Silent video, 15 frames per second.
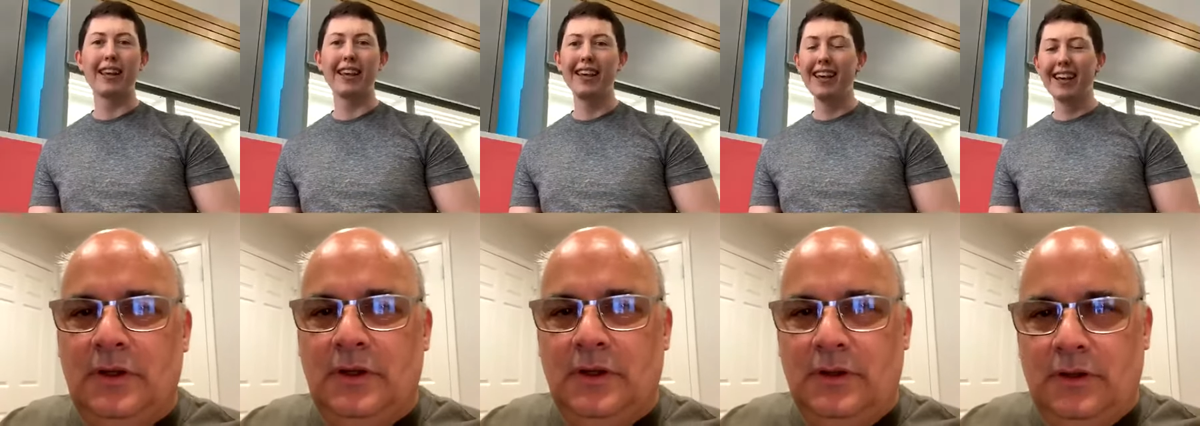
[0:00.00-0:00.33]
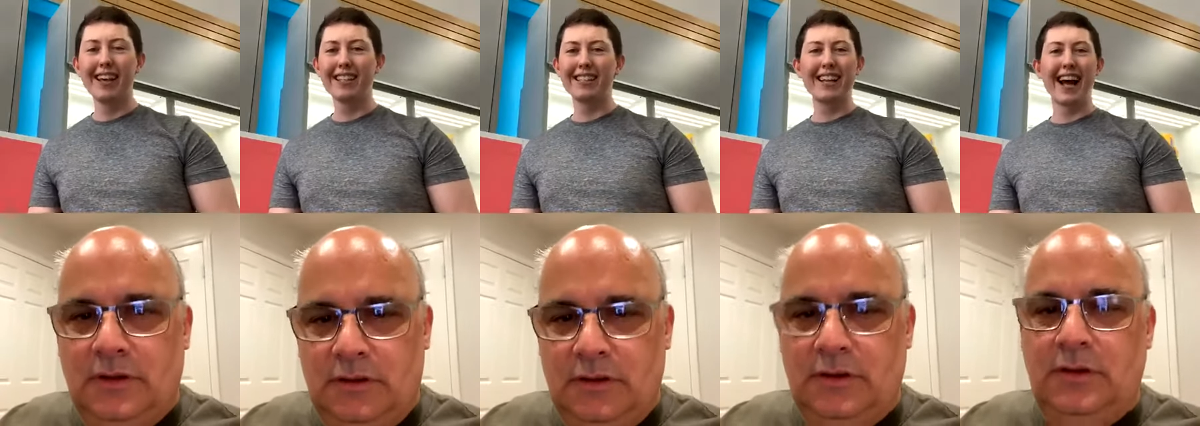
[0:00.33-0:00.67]
Speaker 1: It's
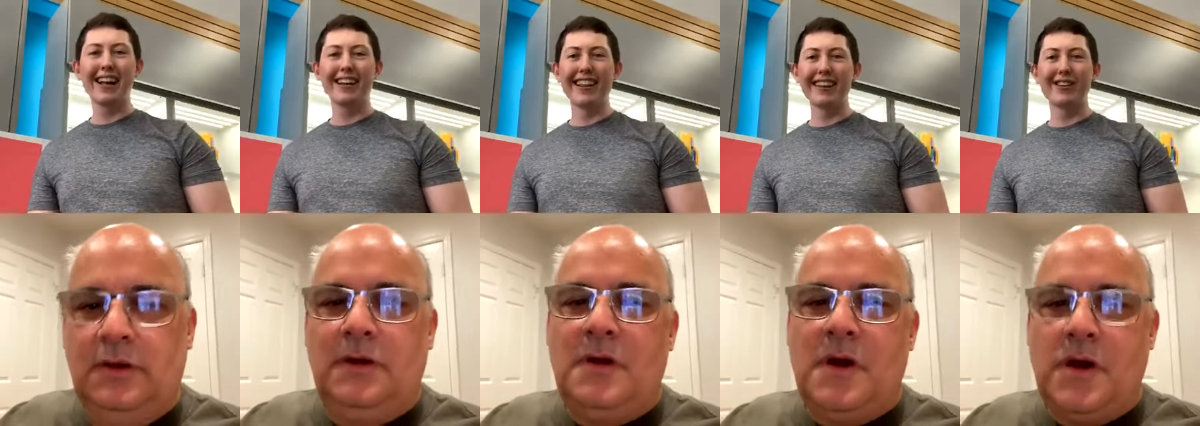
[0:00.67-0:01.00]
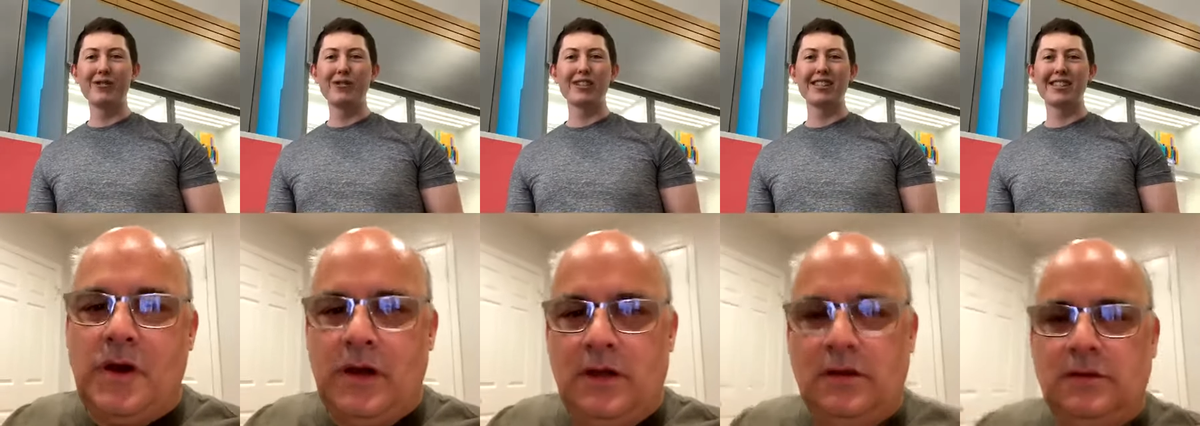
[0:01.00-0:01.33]
not like you
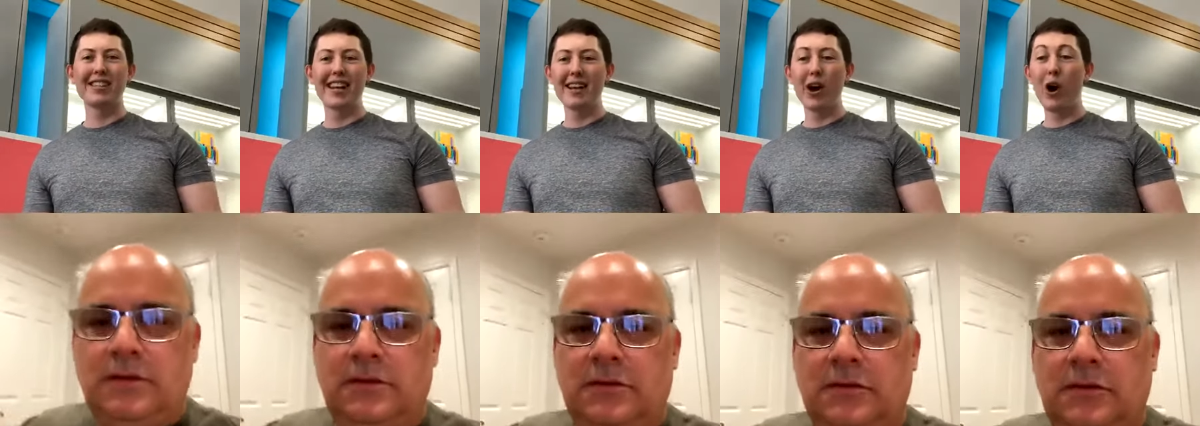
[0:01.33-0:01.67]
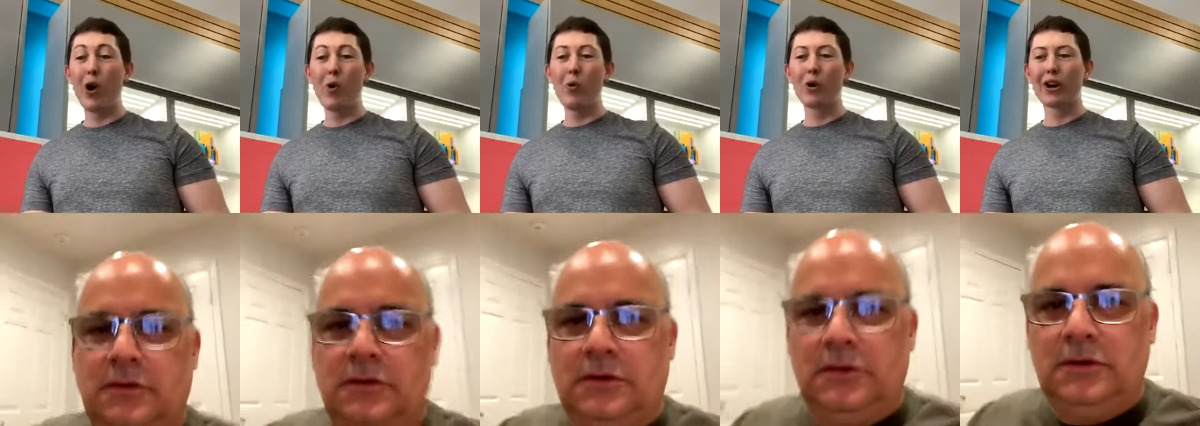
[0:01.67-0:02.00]
just say, "Oh,
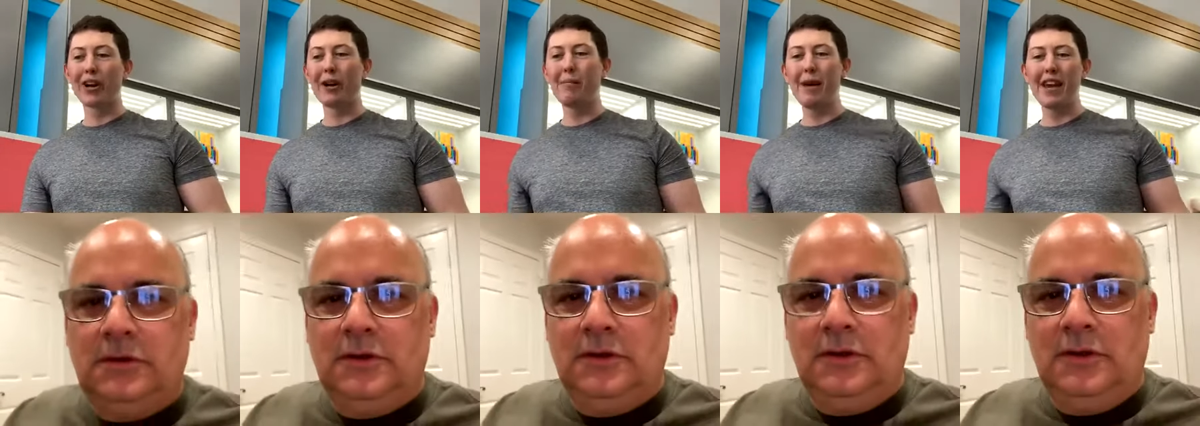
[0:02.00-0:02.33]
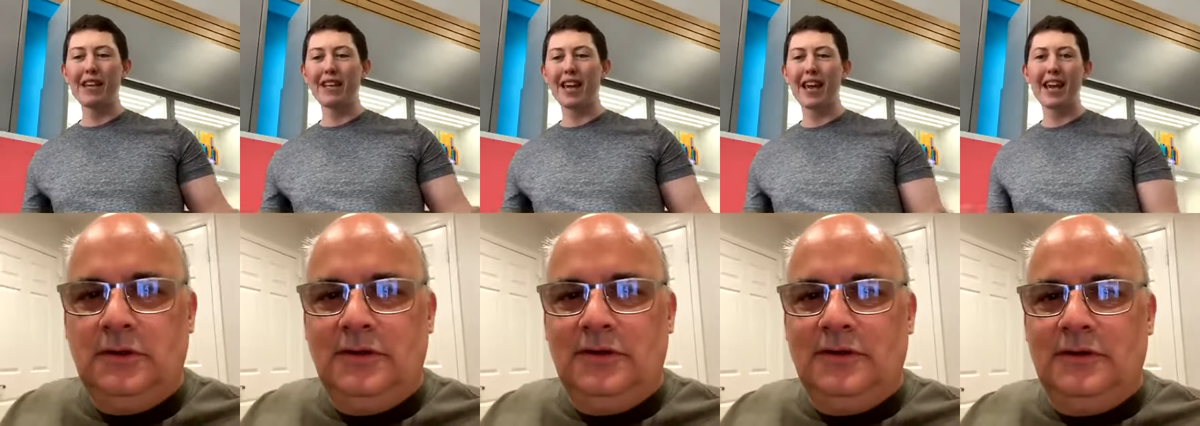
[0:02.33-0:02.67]
we're gonna make
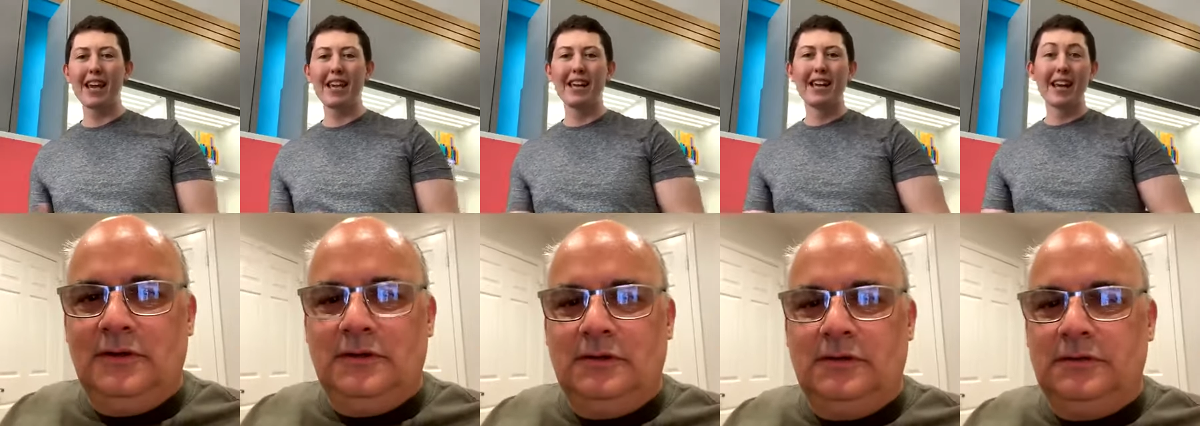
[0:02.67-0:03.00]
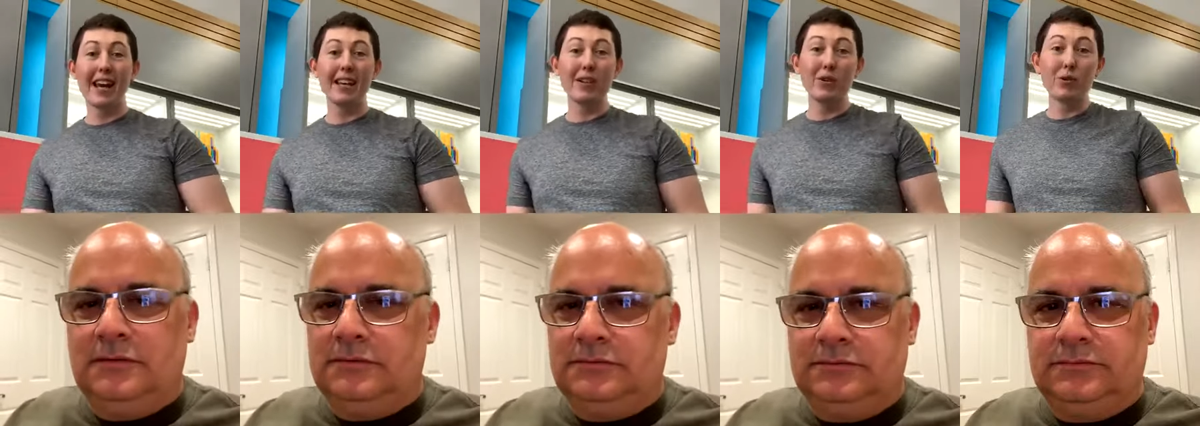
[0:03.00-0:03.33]
a a new
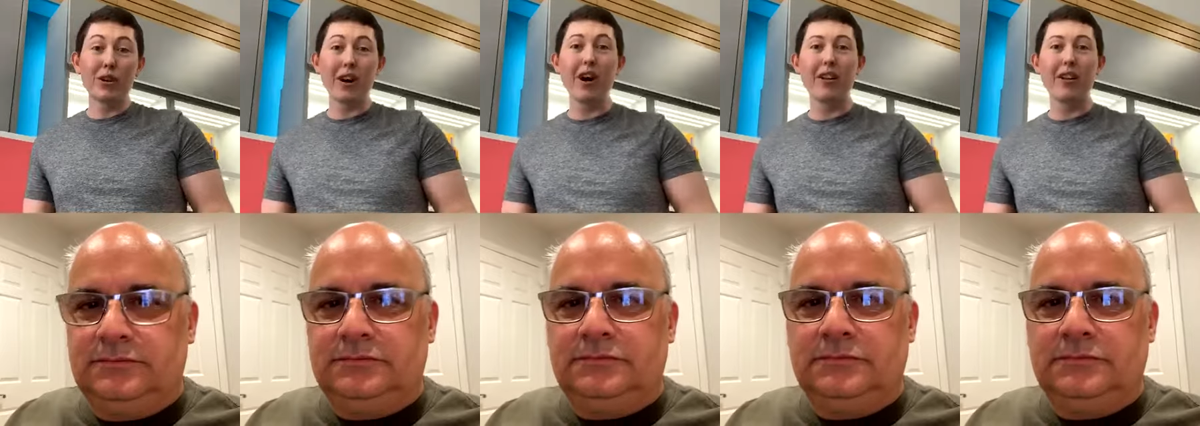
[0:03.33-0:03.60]
color."